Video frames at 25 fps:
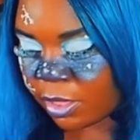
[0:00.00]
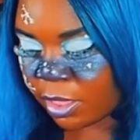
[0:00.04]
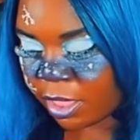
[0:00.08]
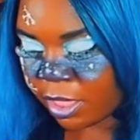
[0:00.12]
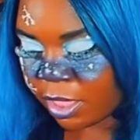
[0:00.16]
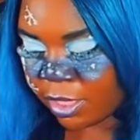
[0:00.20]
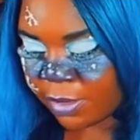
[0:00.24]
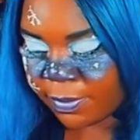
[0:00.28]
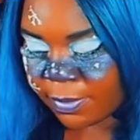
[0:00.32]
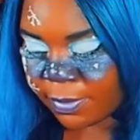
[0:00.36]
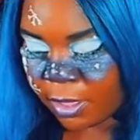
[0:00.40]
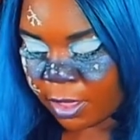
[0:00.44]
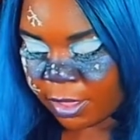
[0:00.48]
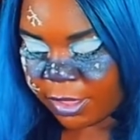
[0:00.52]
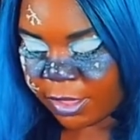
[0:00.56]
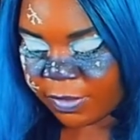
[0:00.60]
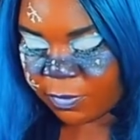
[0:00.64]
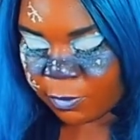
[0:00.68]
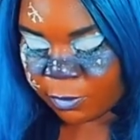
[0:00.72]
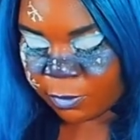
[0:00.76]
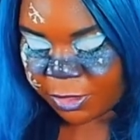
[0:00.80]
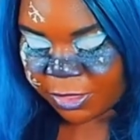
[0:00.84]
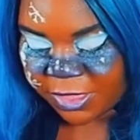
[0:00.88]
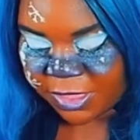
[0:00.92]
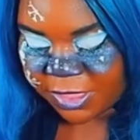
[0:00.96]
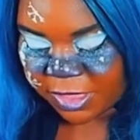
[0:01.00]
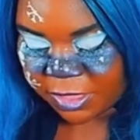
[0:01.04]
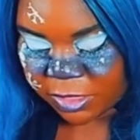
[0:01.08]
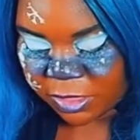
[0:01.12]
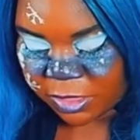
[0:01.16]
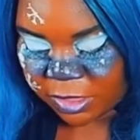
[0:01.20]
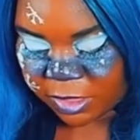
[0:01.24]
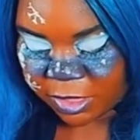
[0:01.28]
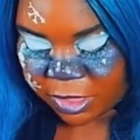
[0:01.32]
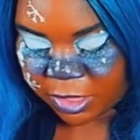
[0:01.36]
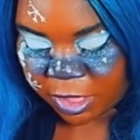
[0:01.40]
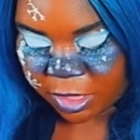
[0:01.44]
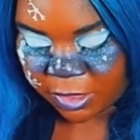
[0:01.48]
I wanted
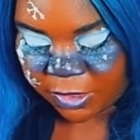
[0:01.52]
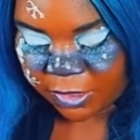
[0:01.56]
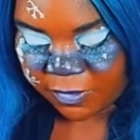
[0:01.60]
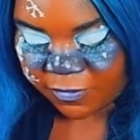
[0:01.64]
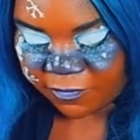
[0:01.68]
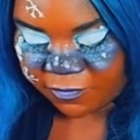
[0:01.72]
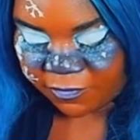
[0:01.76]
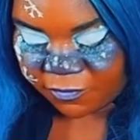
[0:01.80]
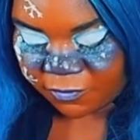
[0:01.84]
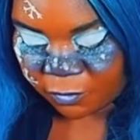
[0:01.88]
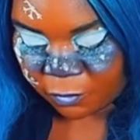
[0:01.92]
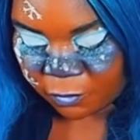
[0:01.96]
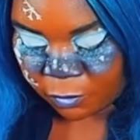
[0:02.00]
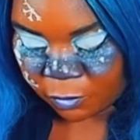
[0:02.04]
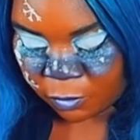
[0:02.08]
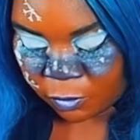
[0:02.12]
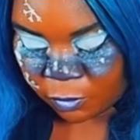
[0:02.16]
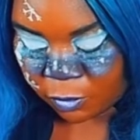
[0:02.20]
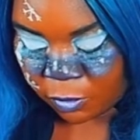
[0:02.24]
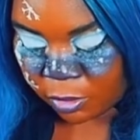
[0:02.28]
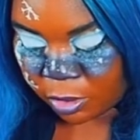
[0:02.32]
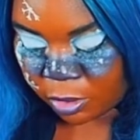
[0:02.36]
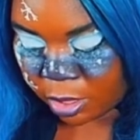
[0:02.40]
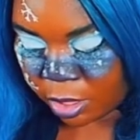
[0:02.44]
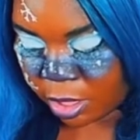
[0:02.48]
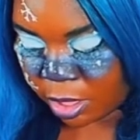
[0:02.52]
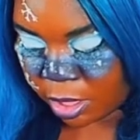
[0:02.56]
to go for...